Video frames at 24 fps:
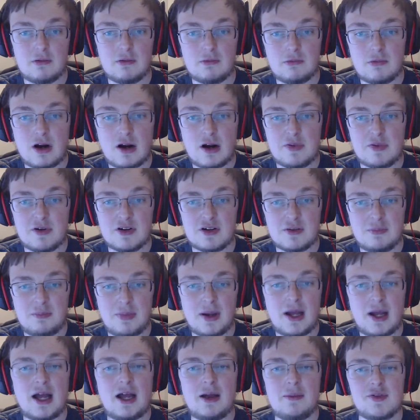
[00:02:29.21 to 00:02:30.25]
Robert
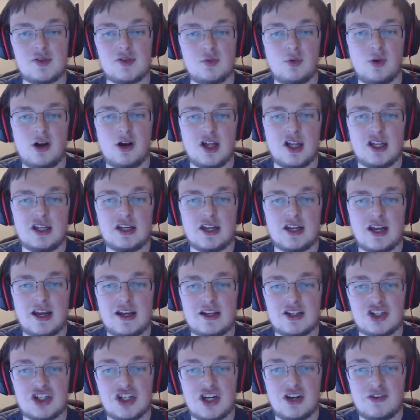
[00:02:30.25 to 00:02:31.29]
Bob Swan
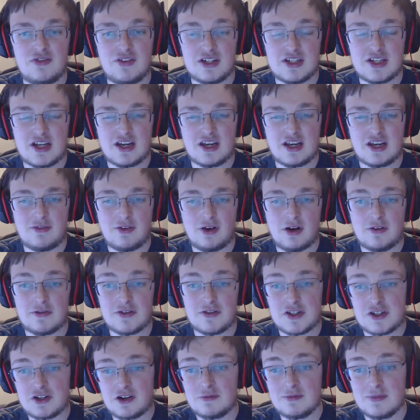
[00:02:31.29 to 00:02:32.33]
as chief executive
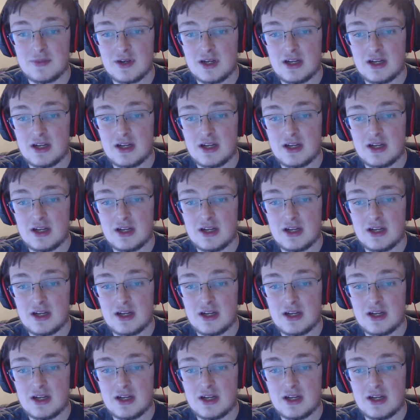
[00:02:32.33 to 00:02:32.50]
officer.